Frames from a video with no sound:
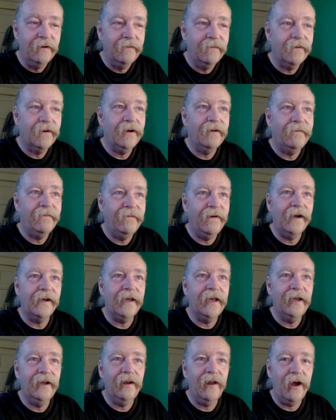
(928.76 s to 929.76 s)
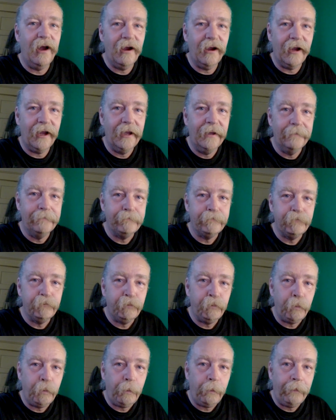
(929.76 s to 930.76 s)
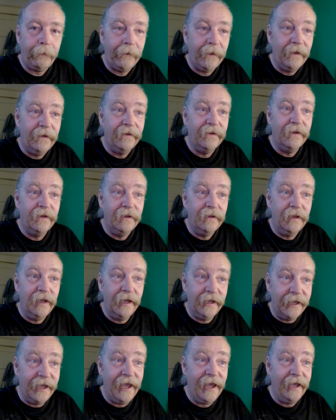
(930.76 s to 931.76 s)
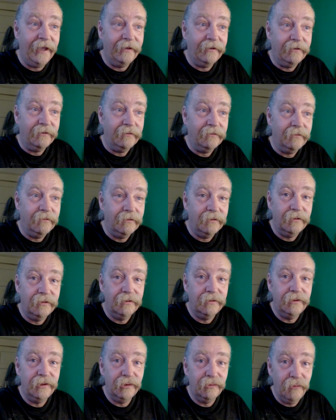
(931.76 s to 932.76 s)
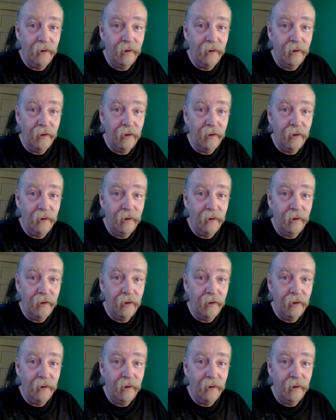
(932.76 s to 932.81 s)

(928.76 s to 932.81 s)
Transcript: for a fucking lark. Again, you're